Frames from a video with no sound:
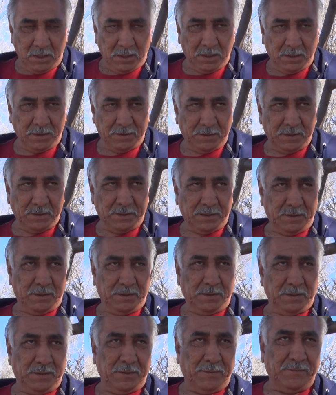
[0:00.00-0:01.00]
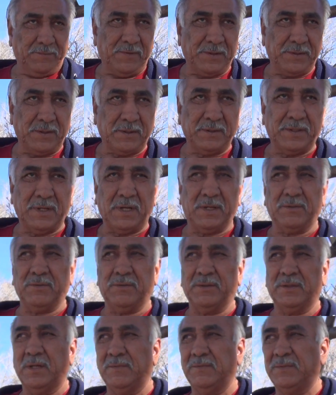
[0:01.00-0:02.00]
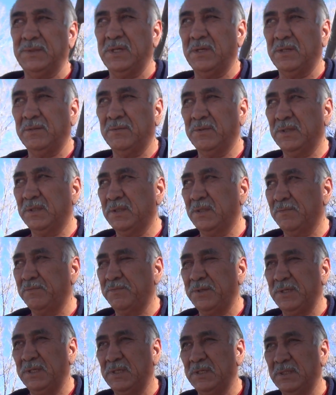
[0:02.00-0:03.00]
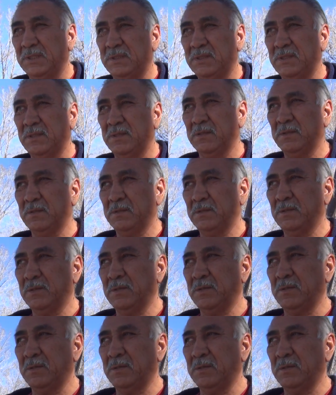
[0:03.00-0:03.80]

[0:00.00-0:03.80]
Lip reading: I figured that when I'm done with the piece, it'll